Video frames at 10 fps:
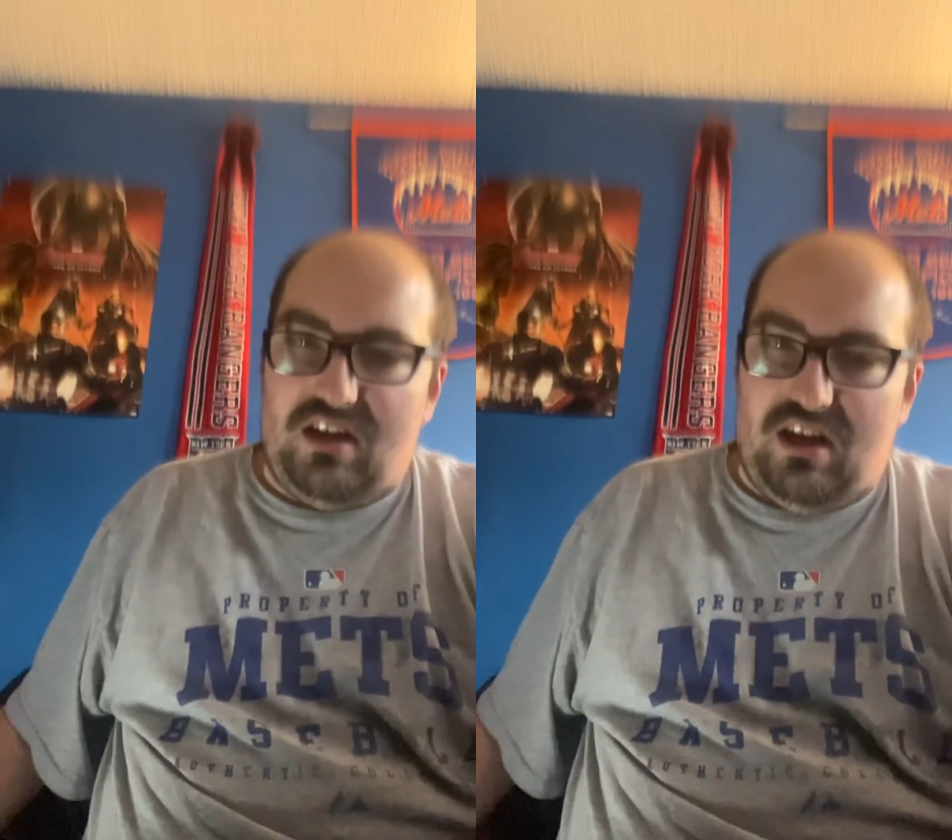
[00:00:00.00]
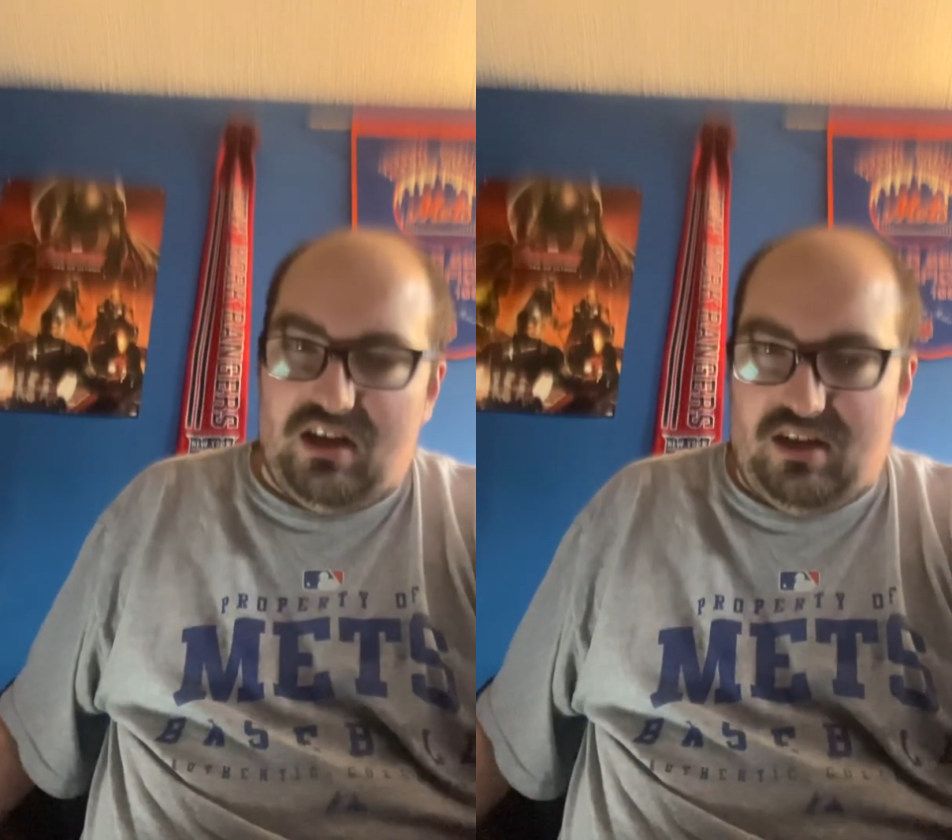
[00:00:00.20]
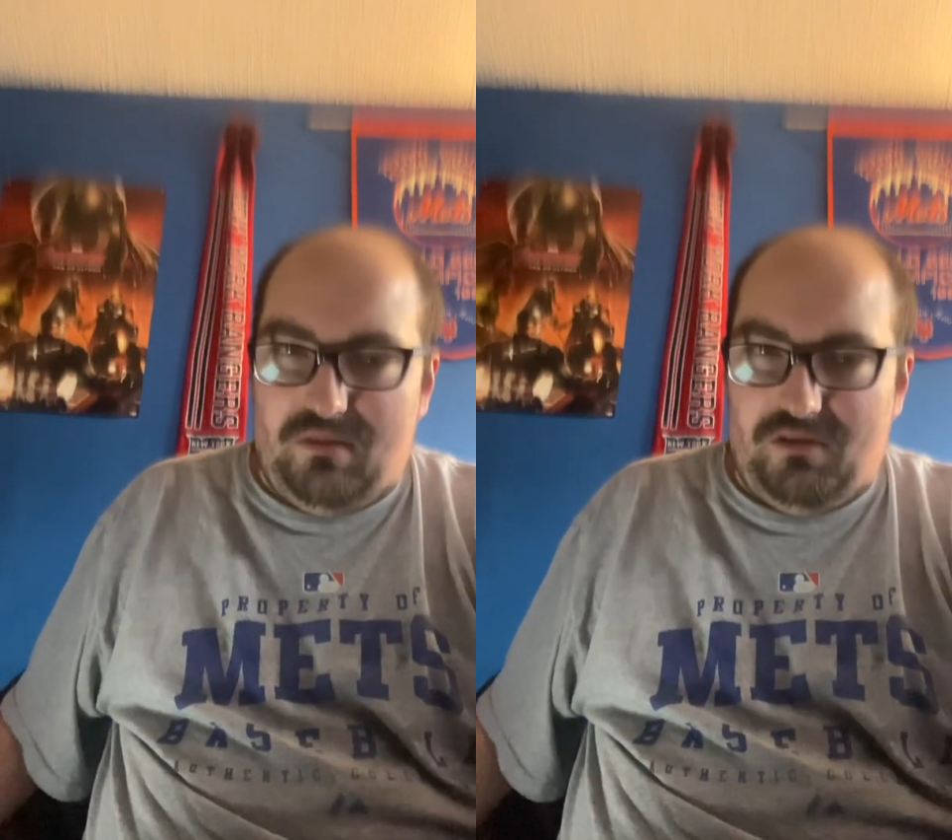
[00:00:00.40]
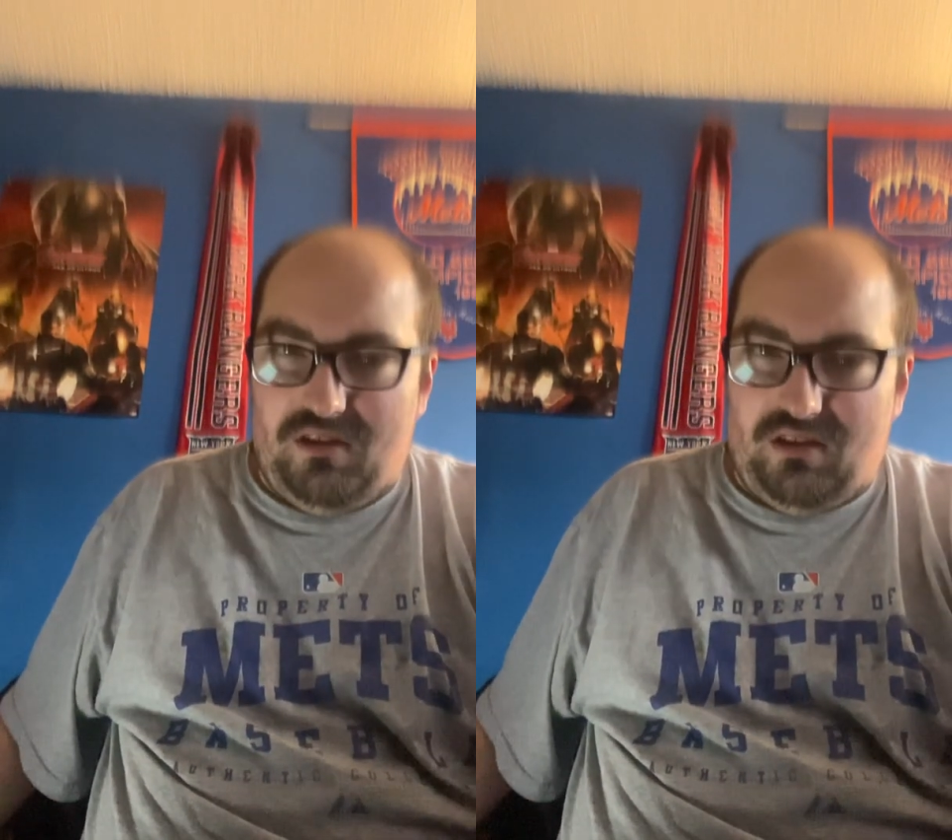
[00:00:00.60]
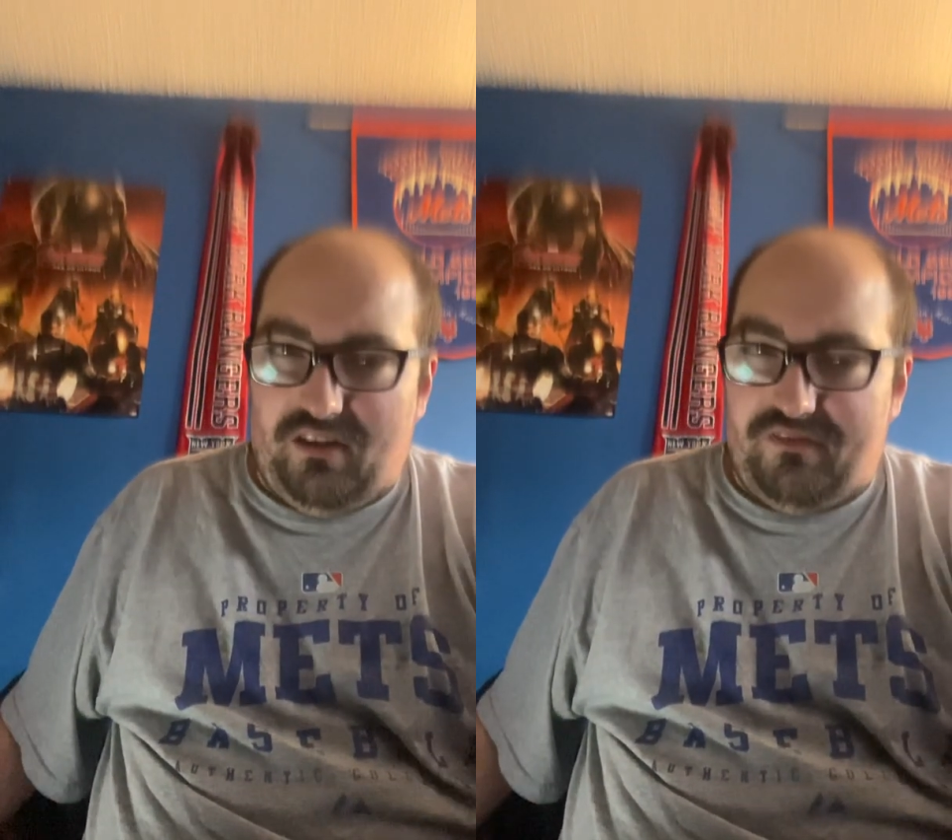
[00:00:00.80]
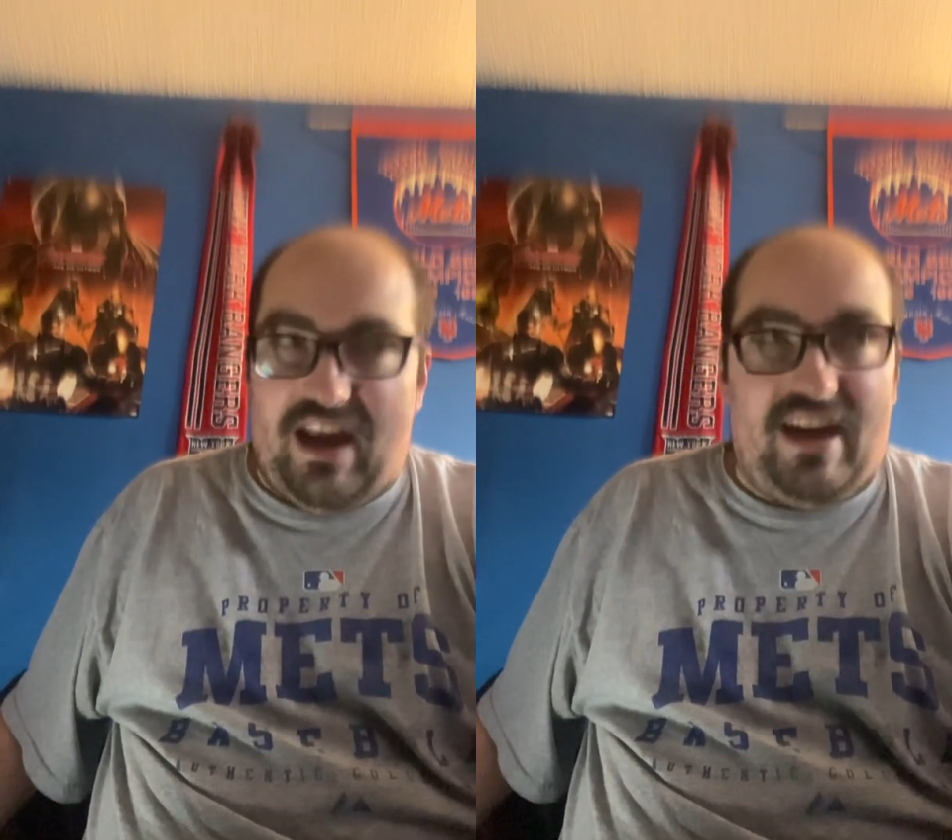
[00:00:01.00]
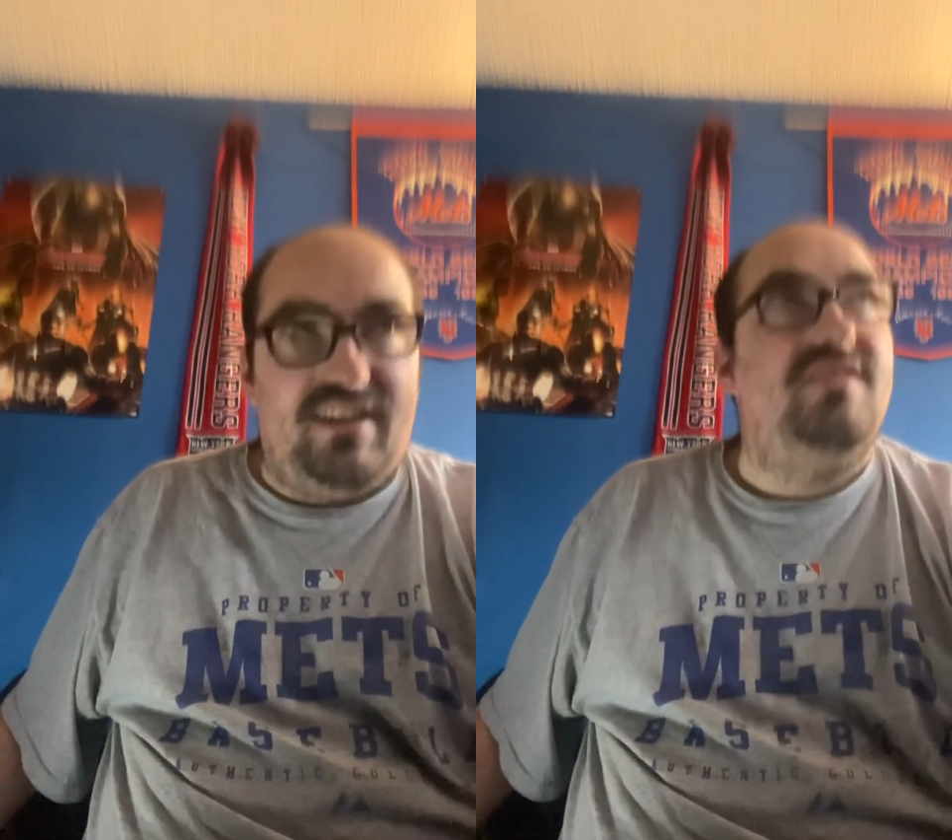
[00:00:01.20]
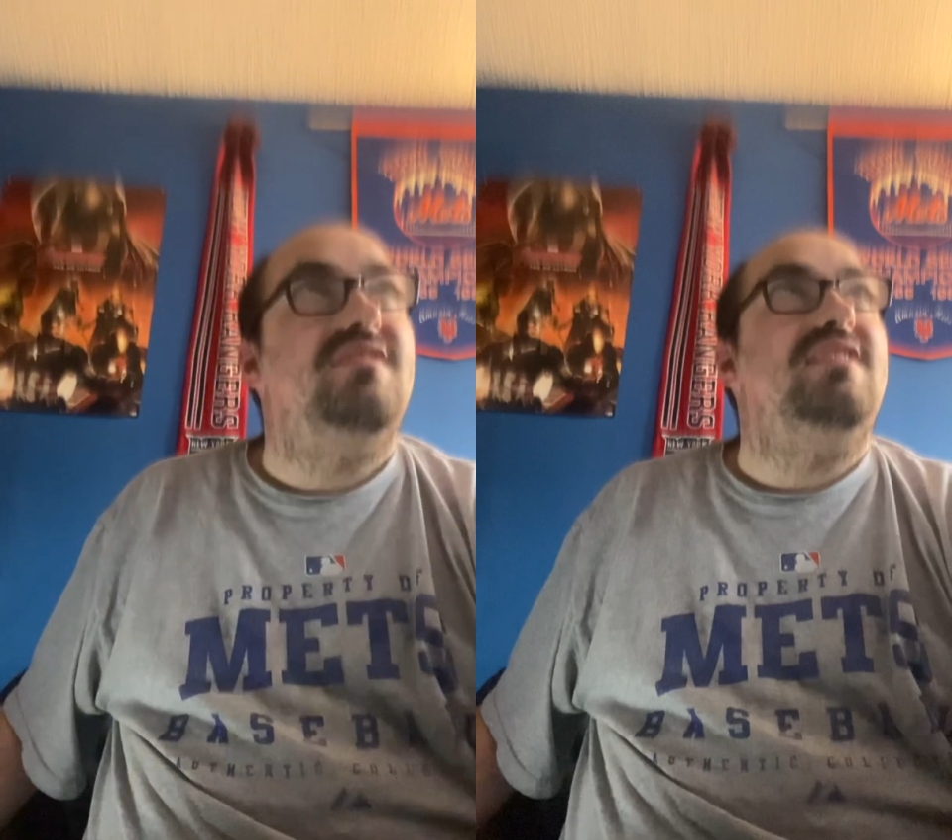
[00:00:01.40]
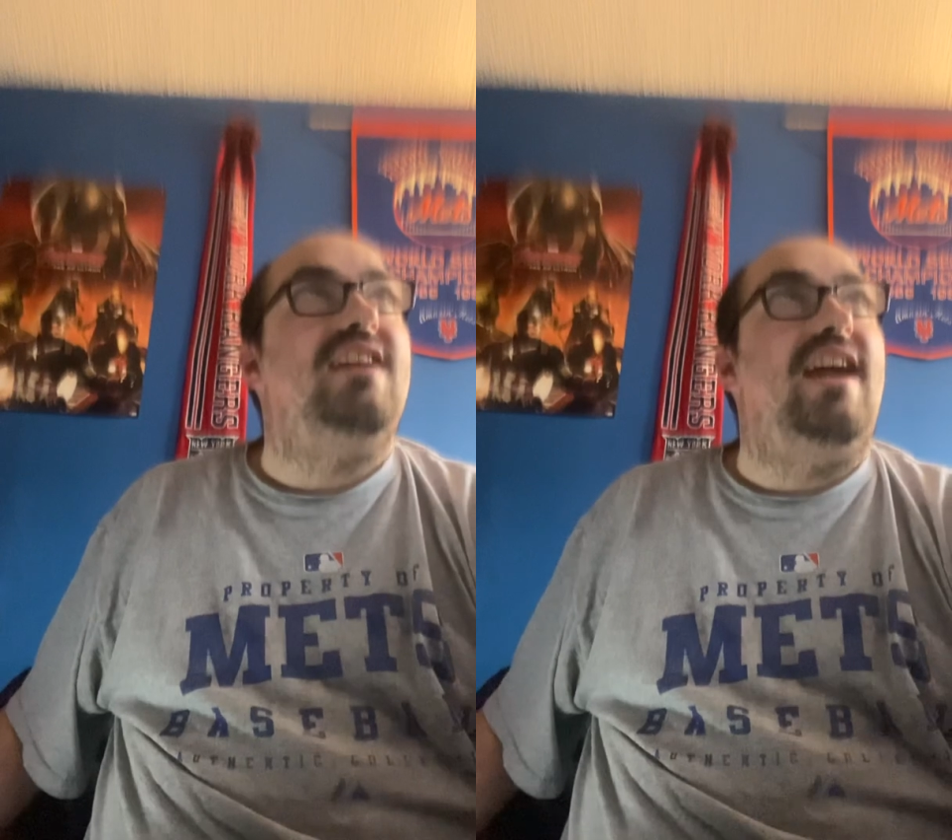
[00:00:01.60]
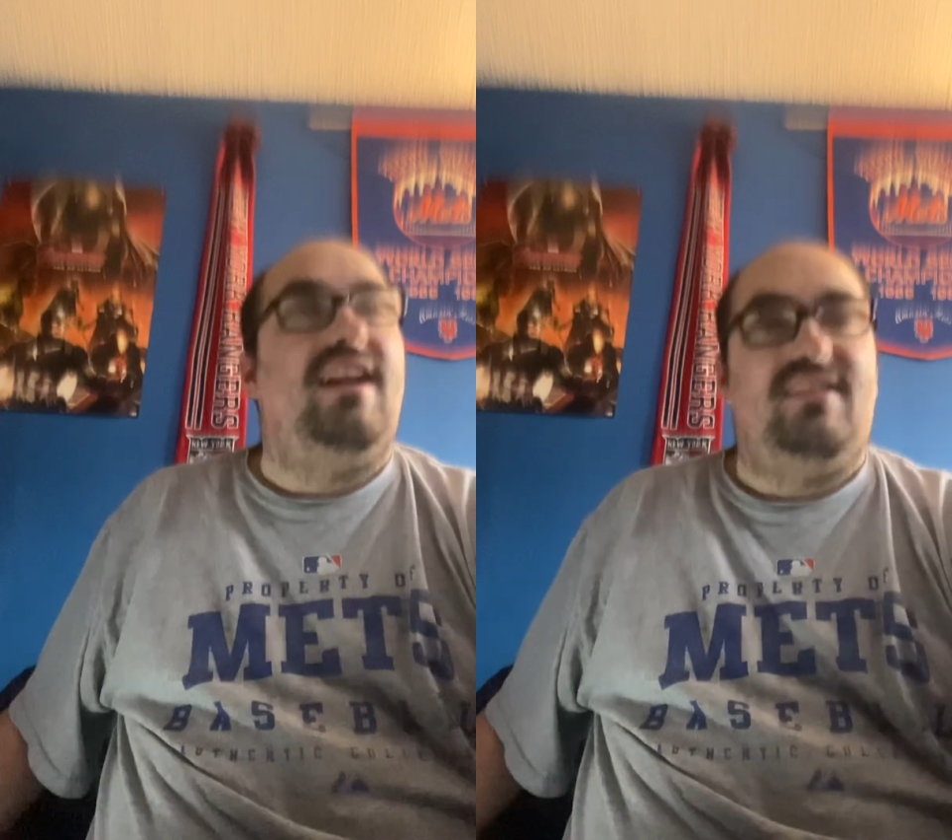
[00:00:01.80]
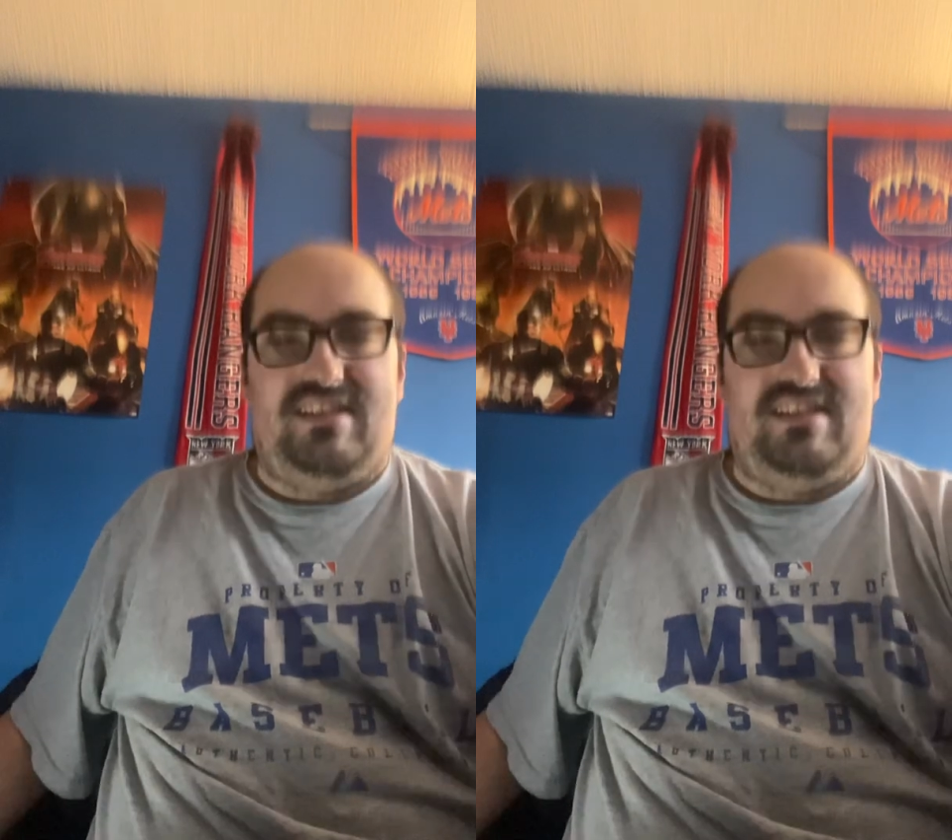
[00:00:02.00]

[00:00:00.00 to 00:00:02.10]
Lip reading: a couple of ex-tag